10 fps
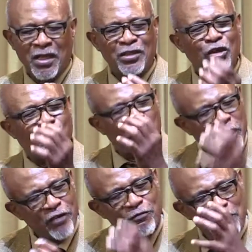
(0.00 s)
To
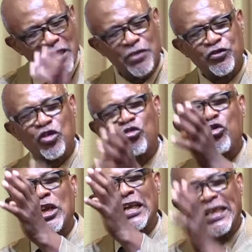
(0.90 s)
forgive means to
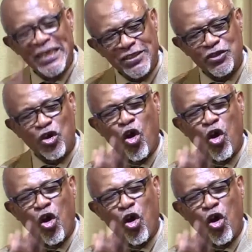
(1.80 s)
release